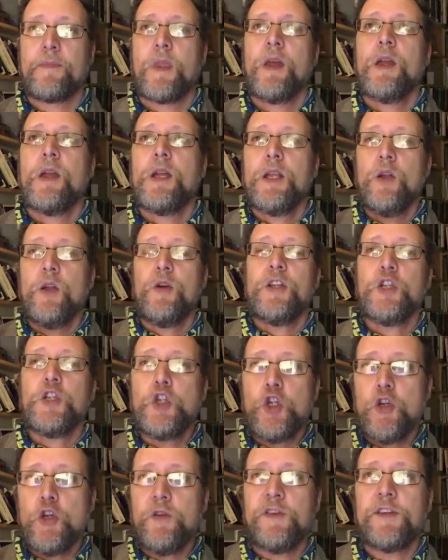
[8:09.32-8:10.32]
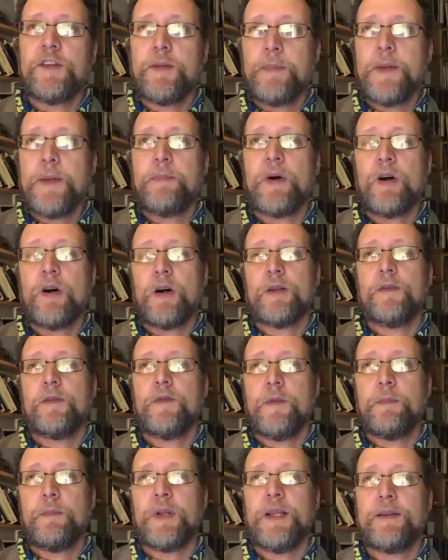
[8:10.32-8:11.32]
You know, it used to be part of the
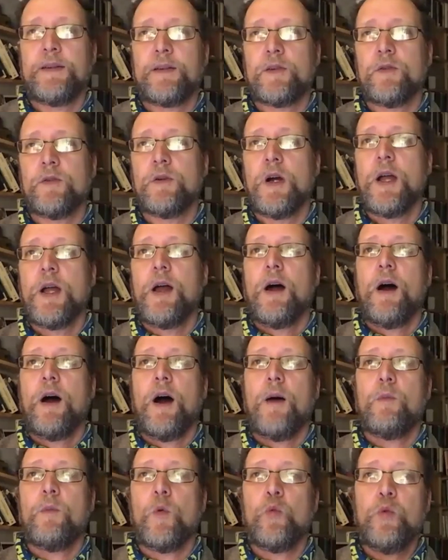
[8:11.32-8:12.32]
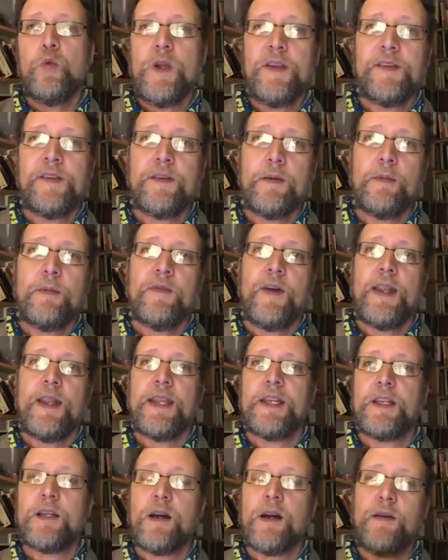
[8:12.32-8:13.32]
political wisdom of any
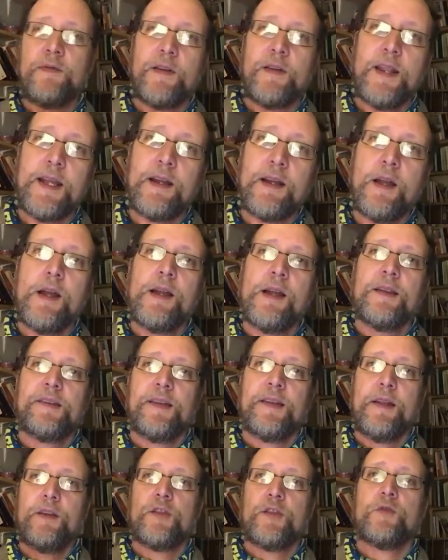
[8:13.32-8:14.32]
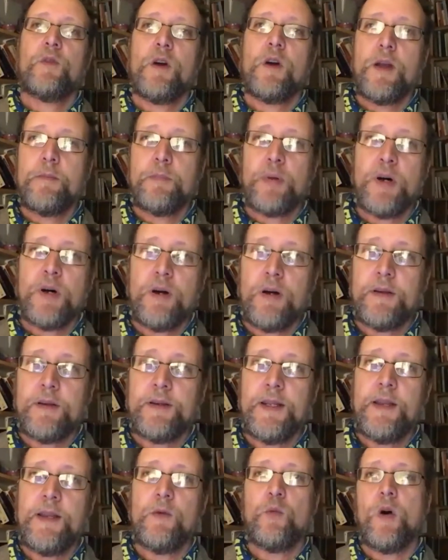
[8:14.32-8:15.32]
governing centre-right party
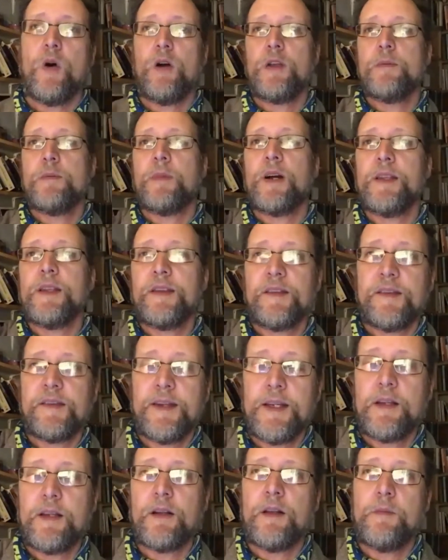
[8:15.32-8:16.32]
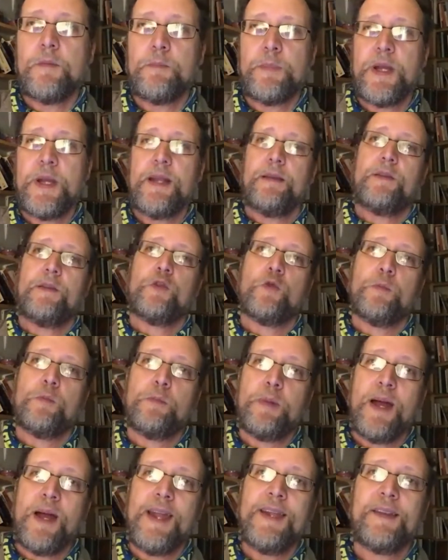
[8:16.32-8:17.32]
that while you might signal a bit to your
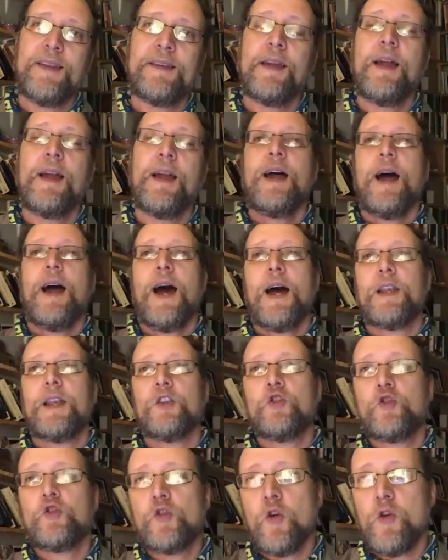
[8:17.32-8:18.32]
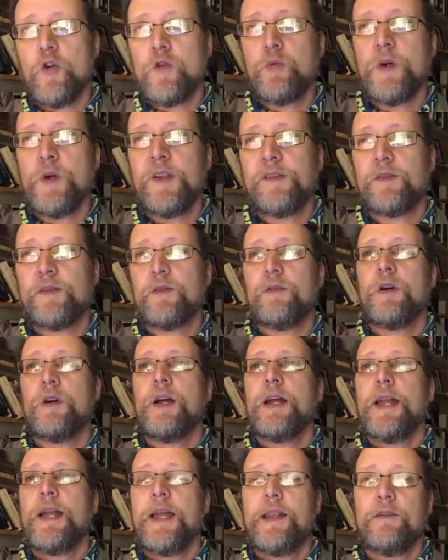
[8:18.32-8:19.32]
base and dog whistle
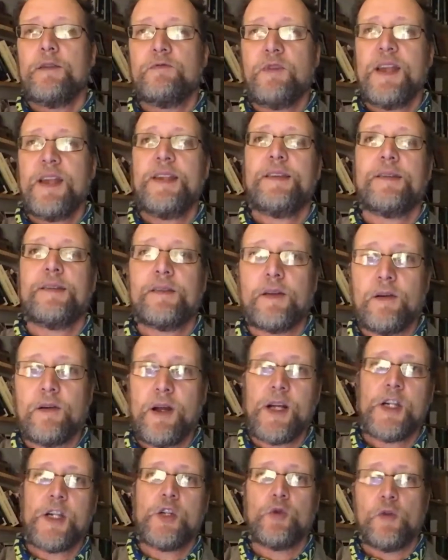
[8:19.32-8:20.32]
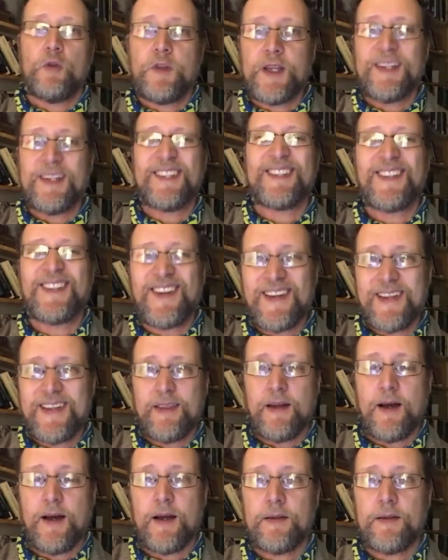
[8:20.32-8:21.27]
in a racist direction or things like that,